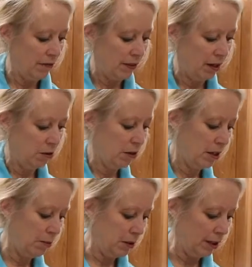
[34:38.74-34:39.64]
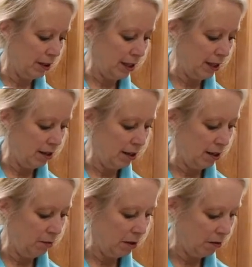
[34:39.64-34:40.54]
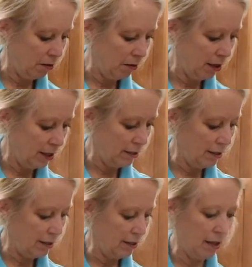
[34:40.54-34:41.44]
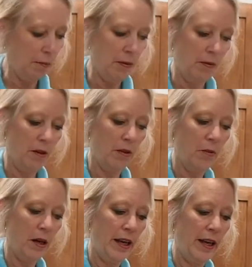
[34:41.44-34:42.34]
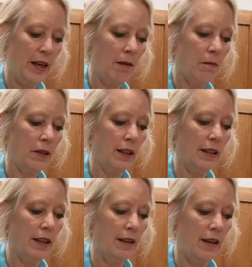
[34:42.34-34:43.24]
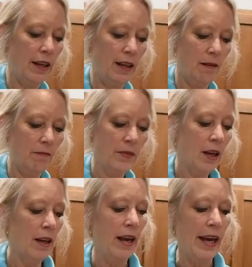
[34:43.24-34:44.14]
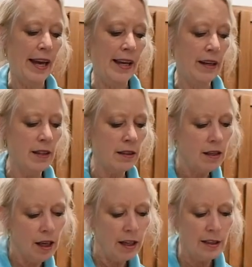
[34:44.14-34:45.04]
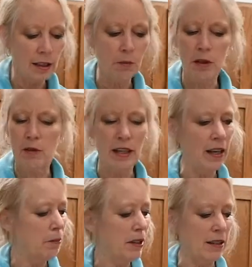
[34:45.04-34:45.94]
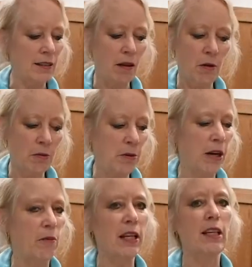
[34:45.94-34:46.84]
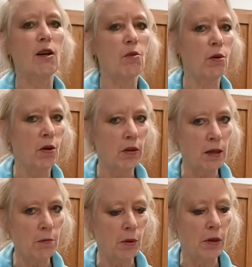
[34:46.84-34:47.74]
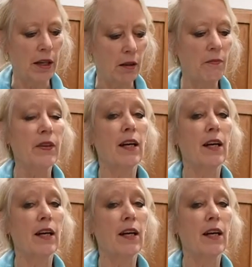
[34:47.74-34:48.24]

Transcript: I will go ahead and put the lid on. I'm going to raise this up all the way, put the lid on it. And it's kind of simmering right now, but that's not what we want. We need a rolling boil.